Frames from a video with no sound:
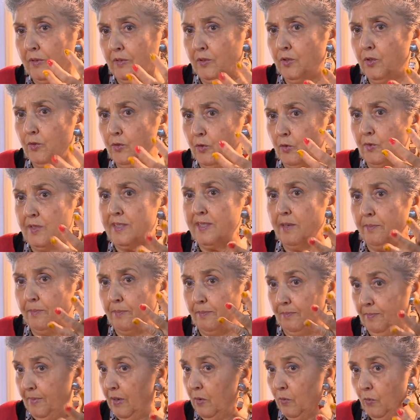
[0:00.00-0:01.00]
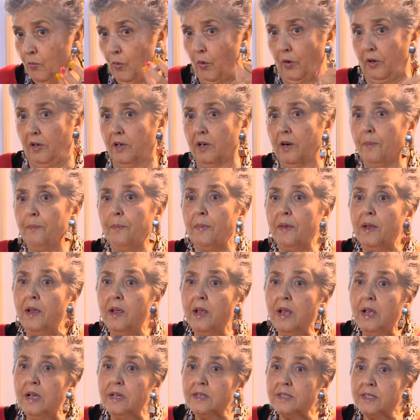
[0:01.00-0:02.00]
do some work.
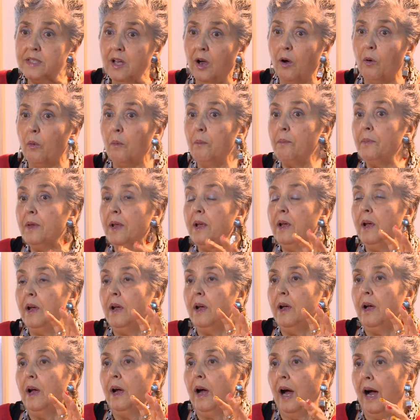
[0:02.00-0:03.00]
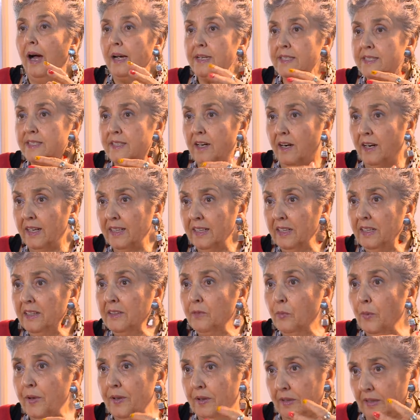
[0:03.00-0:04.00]
So I
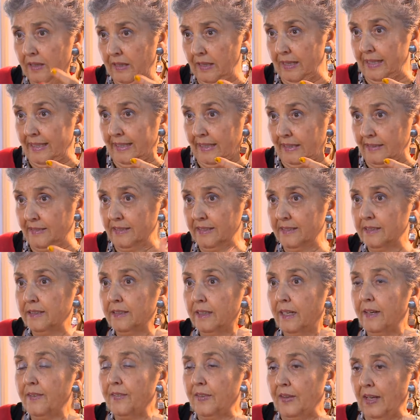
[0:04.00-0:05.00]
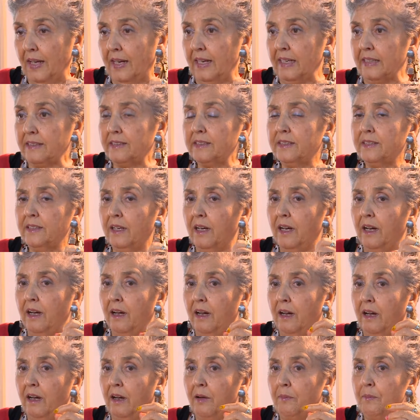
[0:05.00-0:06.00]
started with a client that
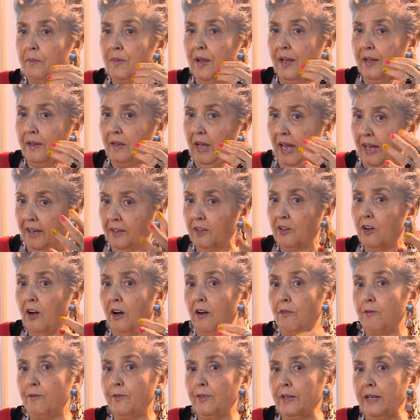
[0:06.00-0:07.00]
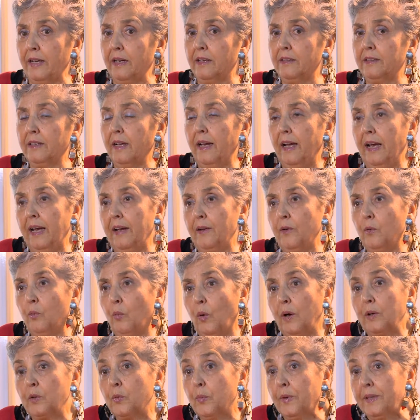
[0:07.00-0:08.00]
had a conflict, and
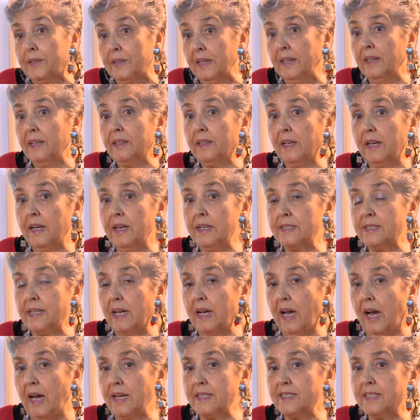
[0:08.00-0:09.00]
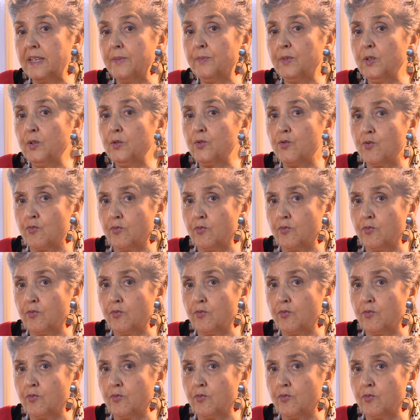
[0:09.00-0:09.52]
what we did is I asked him to